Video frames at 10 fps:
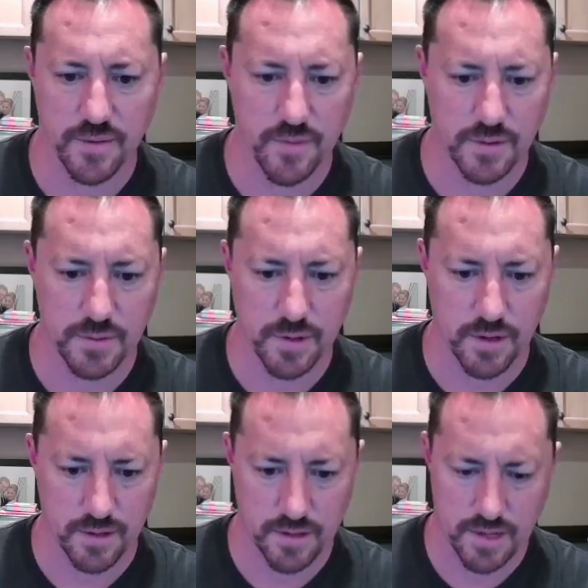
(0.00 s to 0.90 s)
most
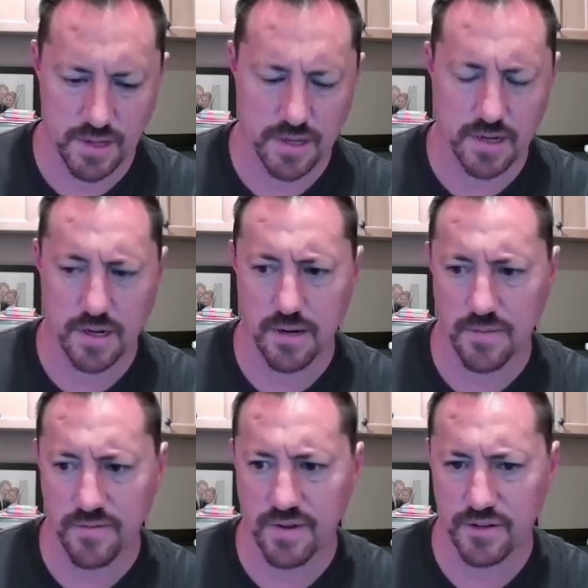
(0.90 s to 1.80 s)
part,
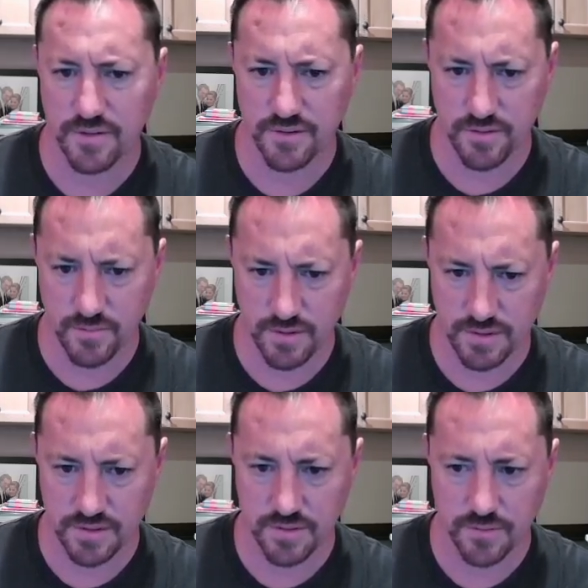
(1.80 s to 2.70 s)
the veterans are the
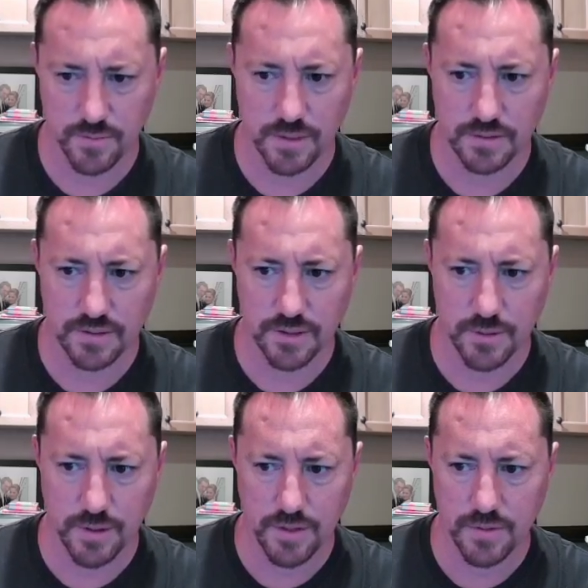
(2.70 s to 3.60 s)
ones that do well.
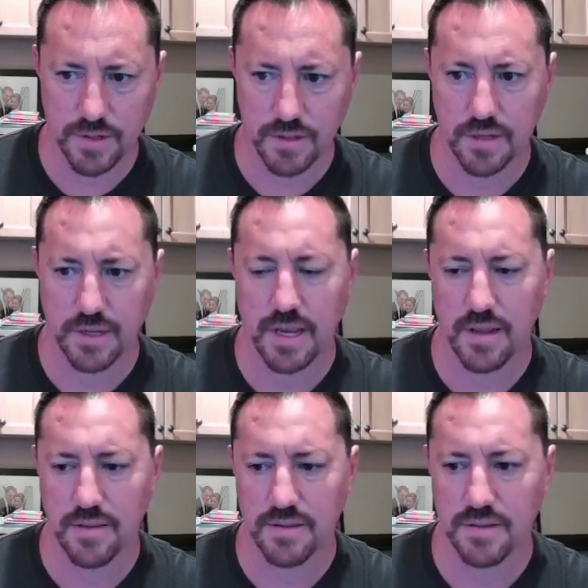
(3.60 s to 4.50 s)
So what you want to look
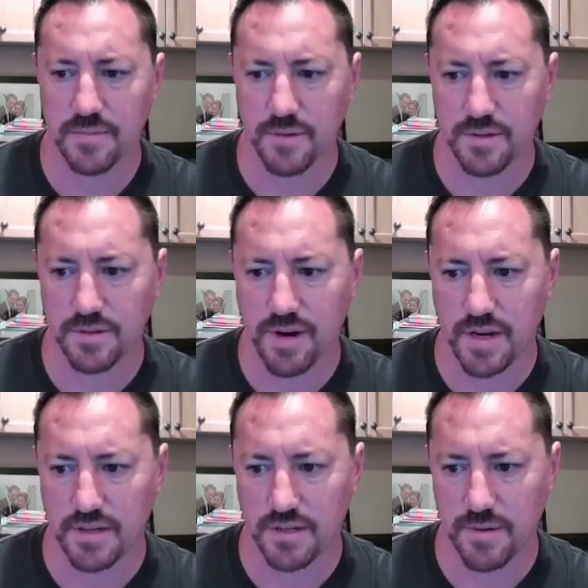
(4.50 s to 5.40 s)
at, and this is one
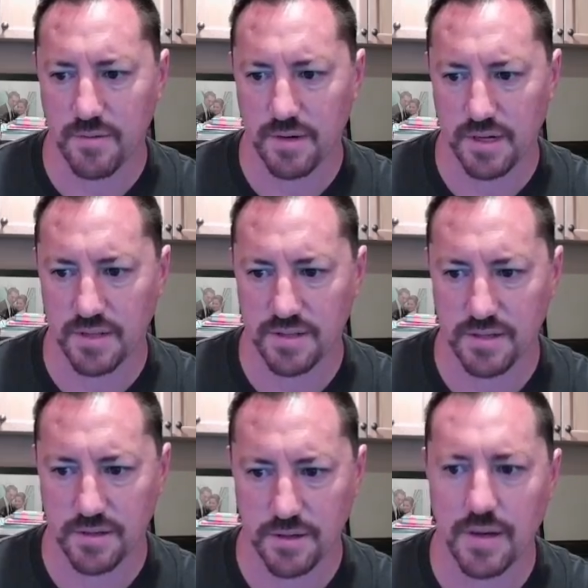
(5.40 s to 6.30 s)
strategy you might want to
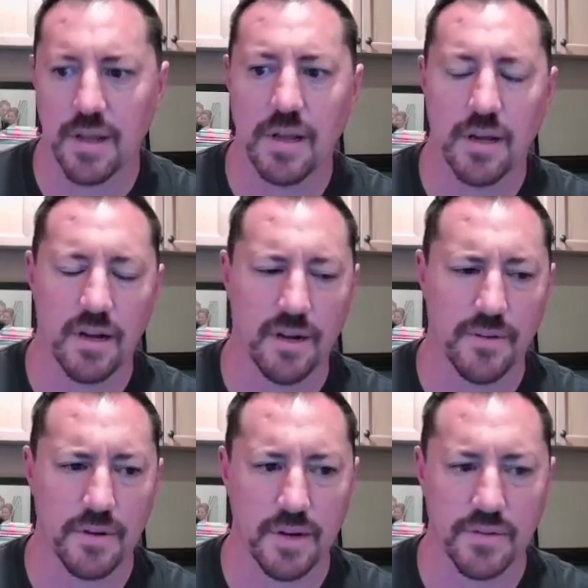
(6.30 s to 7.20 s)
consider. If
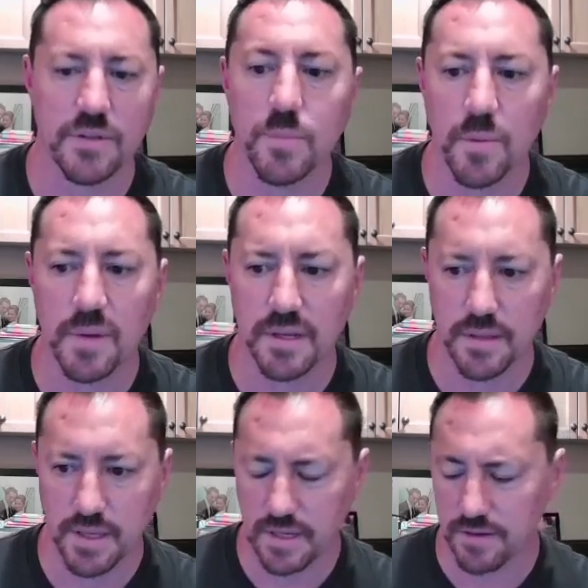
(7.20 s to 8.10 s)
you don't have a super big
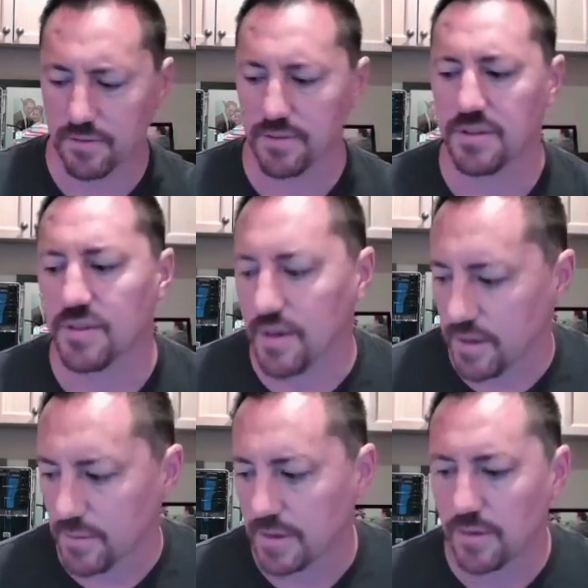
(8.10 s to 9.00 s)
league and you're only
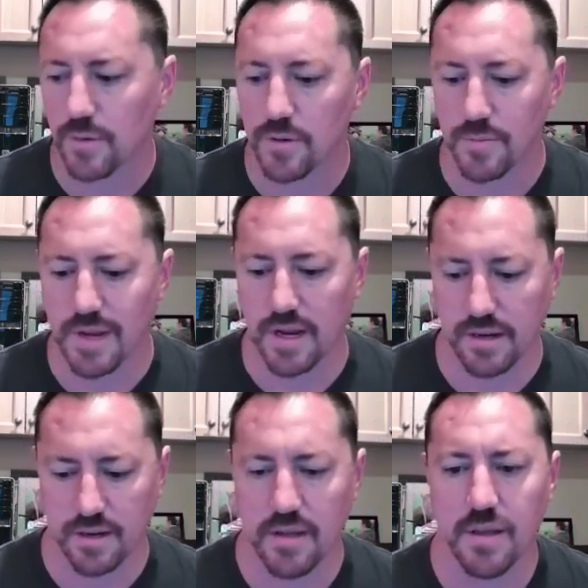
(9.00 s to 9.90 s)
starting one
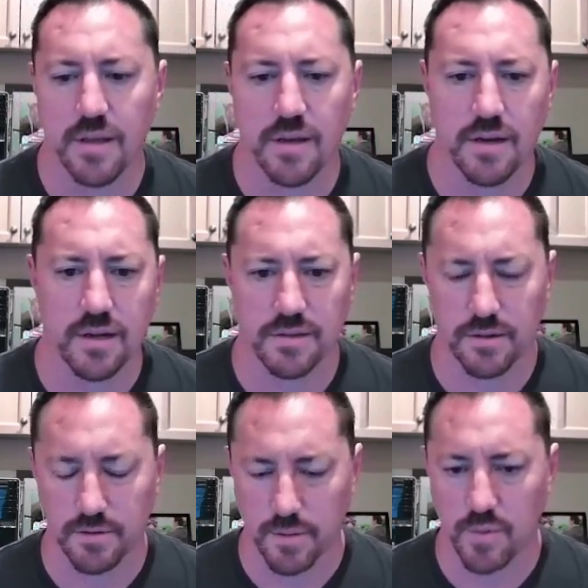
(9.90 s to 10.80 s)
quarterback
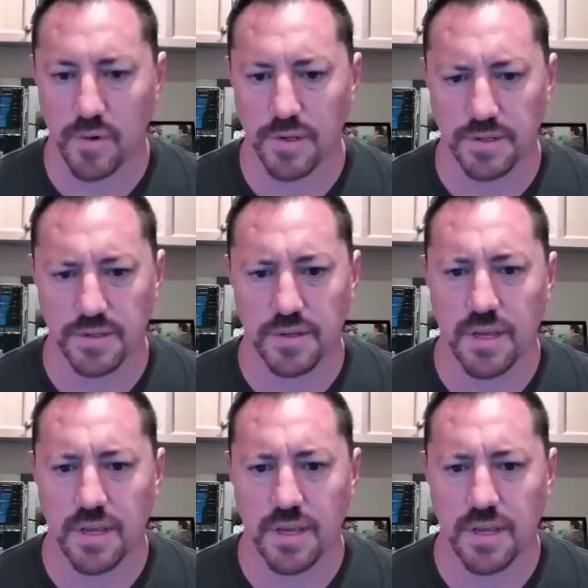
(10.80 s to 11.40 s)
to earn your points,